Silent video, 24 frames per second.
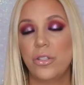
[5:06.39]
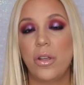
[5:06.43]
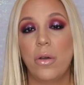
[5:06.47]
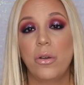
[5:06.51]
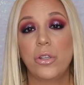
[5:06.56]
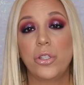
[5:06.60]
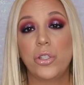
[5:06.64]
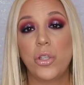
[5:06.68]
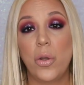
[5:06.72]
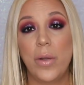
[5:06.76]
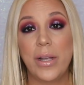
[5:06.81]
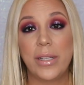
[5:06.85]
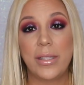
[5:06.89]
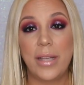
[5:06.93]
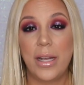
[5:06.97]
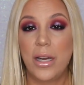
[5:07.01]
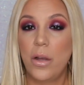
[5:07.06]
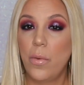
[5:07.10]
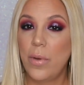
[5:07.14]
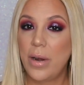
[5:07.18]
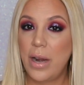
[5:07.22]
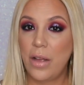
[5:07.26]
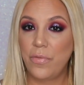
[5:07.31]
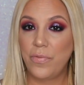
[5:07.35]
So I was so excited
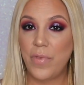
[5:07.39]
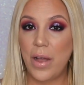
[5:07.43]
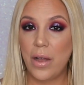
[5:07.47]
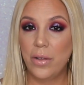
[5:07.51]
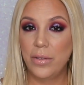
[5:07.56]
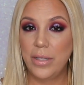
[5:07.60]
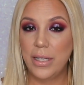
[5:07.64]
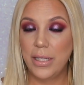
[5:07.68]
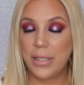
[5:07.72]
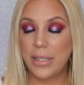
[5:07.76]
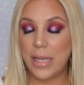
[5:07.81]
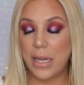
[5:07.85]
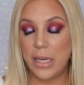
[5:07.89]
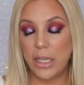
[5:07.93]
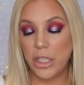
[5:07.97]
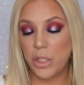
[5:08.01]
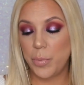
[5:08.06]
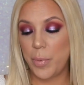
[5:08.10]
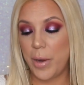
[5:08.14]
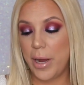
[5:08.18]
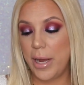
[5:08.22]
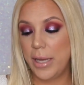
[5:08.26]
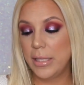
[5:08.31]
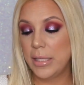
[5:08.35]
when I found these setting
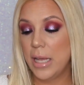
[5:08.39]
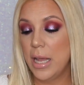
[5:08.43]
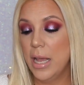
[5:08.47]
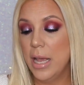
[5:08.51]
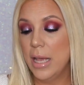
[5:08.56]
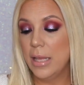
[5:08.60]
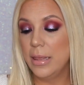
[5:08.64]
sprays.